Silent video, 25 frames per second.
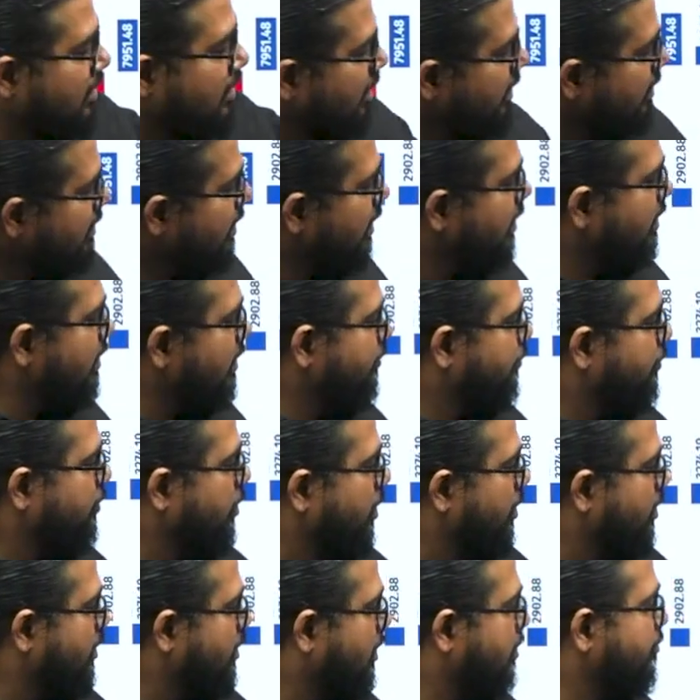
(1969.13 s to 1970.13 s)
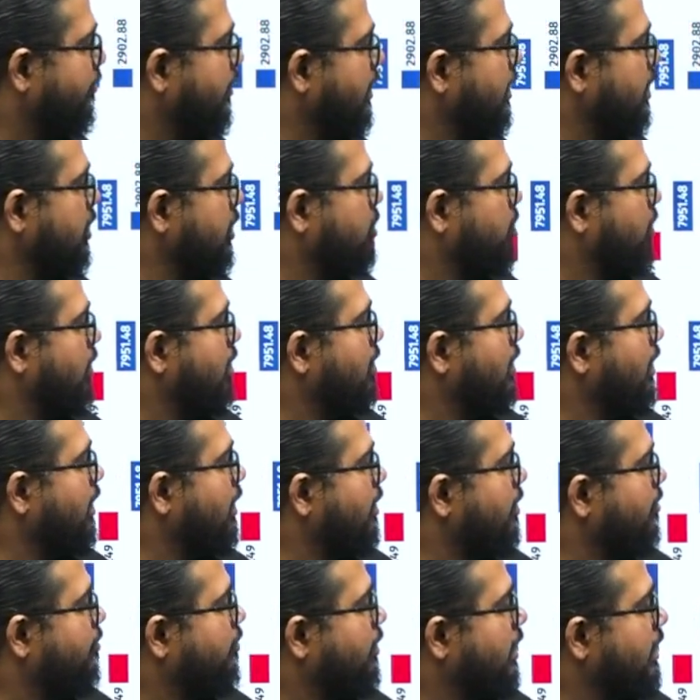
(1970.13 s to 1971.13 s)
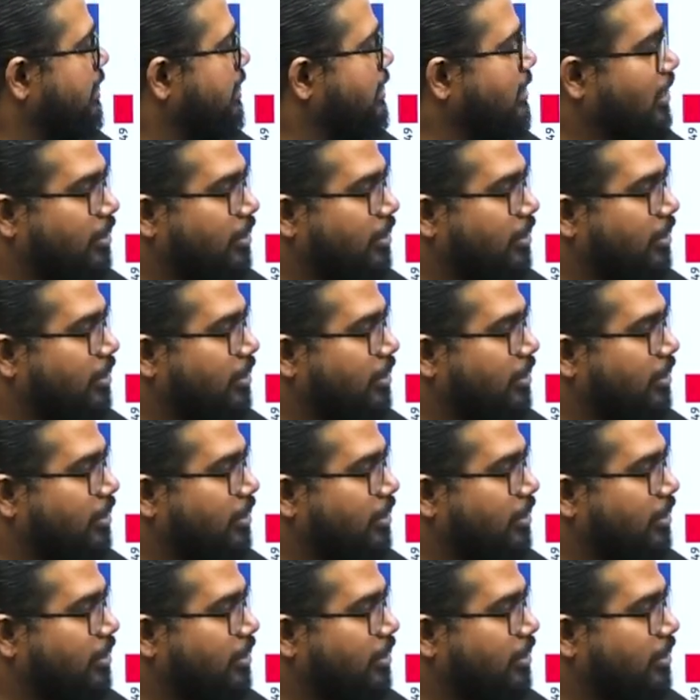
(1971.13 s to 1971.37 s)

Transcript: think that if you are very sure that inflation